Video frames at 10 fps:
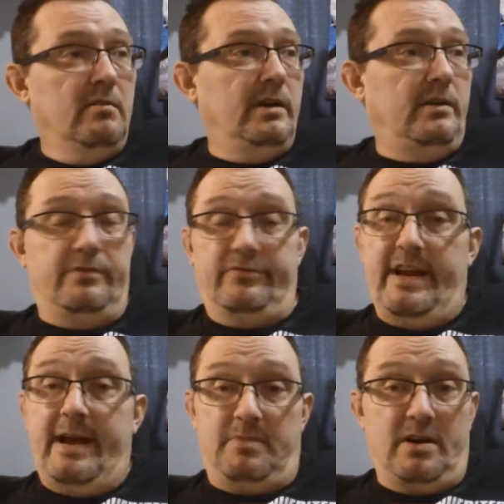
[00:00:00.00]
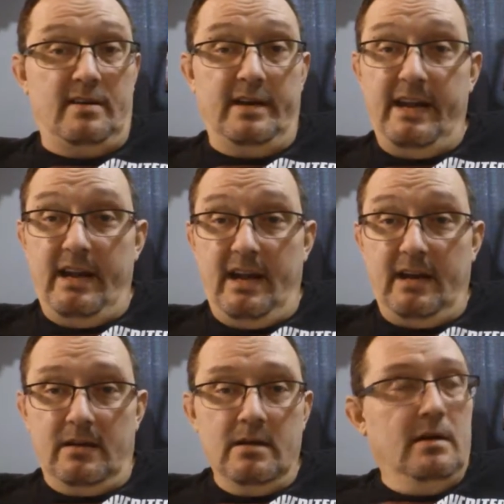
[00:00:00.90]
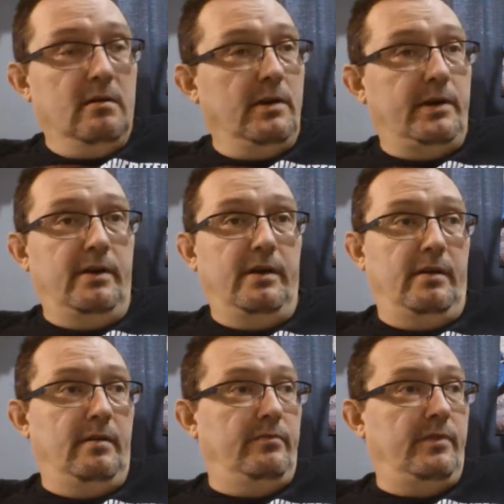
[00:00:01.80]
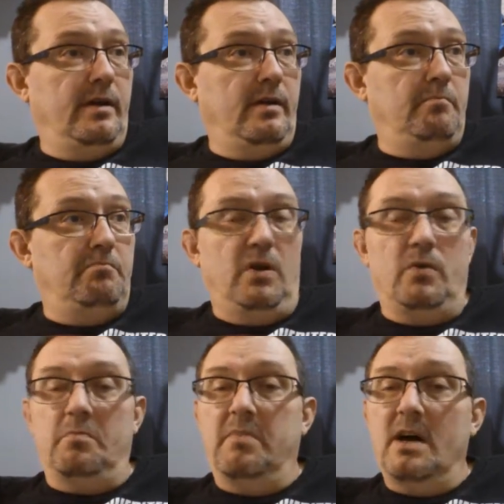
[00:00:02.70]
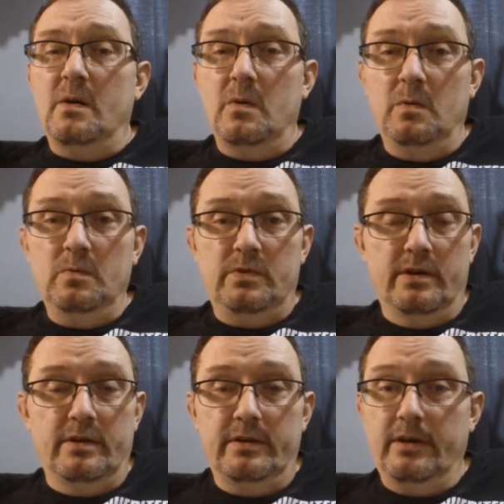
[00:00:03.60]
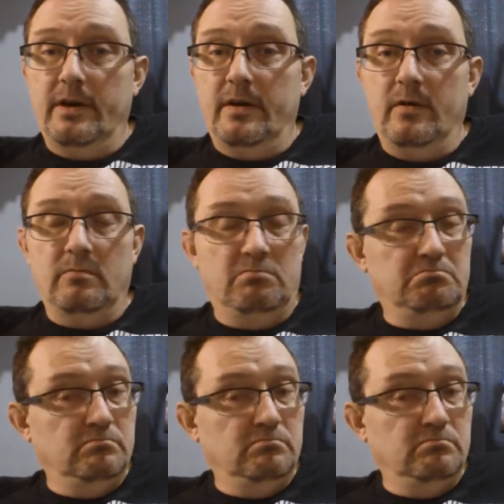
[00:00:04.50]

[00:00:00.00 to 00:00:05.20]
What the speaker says: We could have snapped our neck. We could have broke bones, Didn't